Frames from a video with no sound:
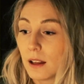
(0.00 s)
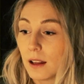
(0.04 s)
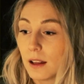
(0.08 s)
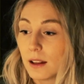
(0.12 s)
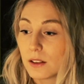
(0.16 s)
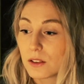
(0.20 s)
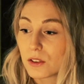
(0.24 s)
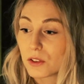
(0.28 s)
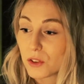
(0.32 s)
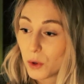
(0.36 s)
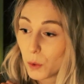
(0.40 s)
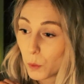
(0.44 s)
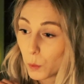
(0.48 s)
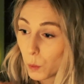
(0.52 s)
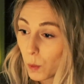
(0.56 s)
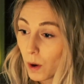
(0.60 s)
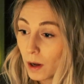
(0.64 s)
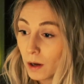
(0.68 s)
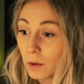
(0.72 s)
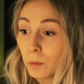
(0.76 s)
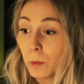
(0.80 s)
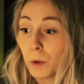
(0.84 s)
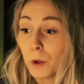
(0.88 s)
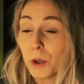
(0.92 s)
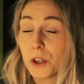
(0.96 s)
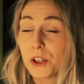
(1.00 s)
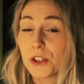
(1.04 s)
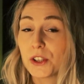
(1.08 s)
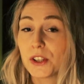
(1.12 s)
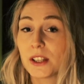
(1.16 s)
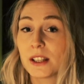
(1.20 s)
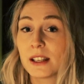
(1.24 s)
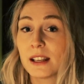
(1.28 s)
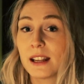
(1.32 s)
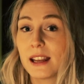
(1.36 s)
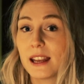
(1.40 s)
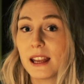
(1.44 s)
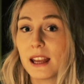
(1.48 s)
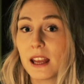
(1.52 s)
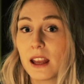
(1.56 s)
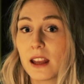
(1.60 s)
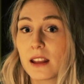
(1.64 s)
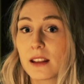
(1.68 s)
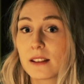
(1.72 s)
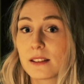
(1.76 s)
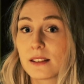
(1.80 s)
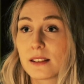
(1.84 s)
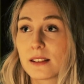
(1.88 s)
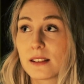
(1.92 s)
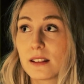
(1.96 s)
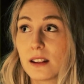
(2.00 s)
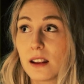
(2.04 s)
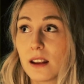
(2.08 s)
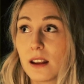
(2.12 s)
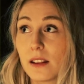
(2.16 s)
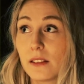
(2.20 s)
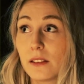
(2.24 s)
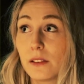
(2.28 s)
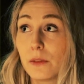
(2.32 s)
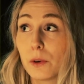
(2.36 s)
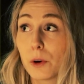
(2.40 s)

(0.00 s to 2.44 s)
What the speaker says: so one version is the